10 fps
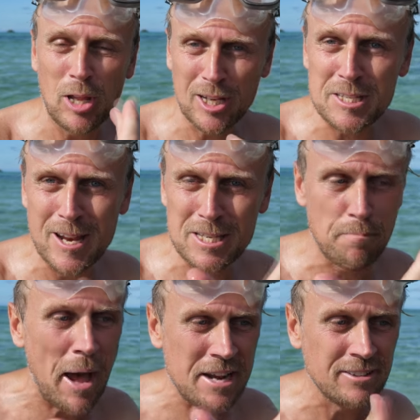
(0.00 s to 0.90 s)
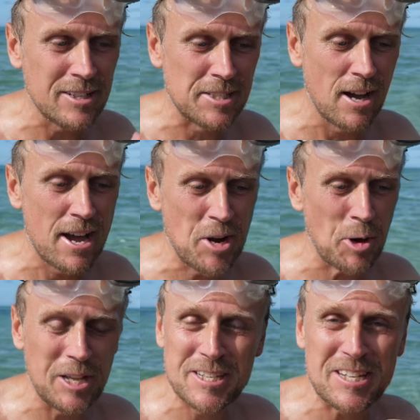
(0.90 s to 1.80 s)
Like I said, it's a patent design.
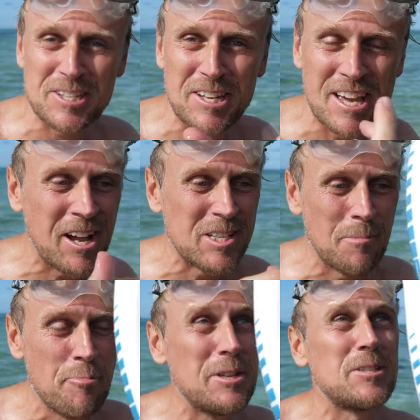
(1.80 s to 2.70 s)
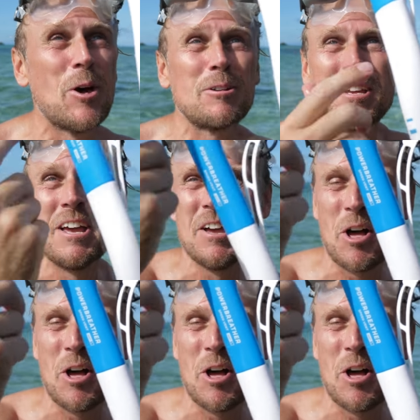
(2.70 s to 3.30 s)
I'm gonna test it again because I'm pretty stoked.